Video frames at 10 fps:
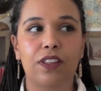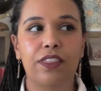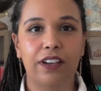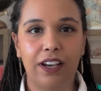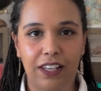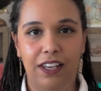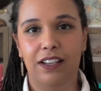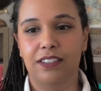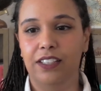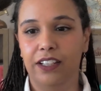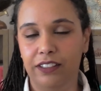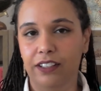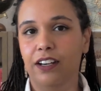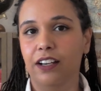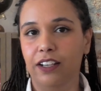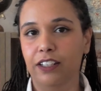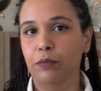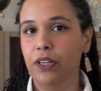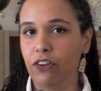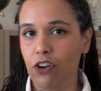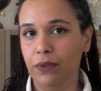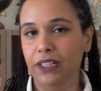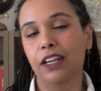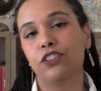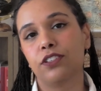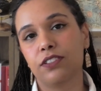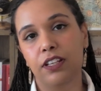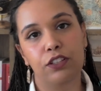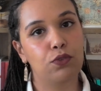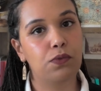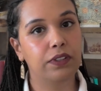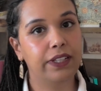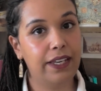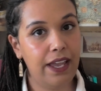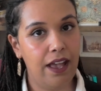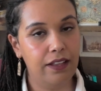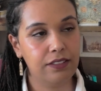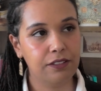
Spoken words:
the classic Dark Academia recommendations that you would get.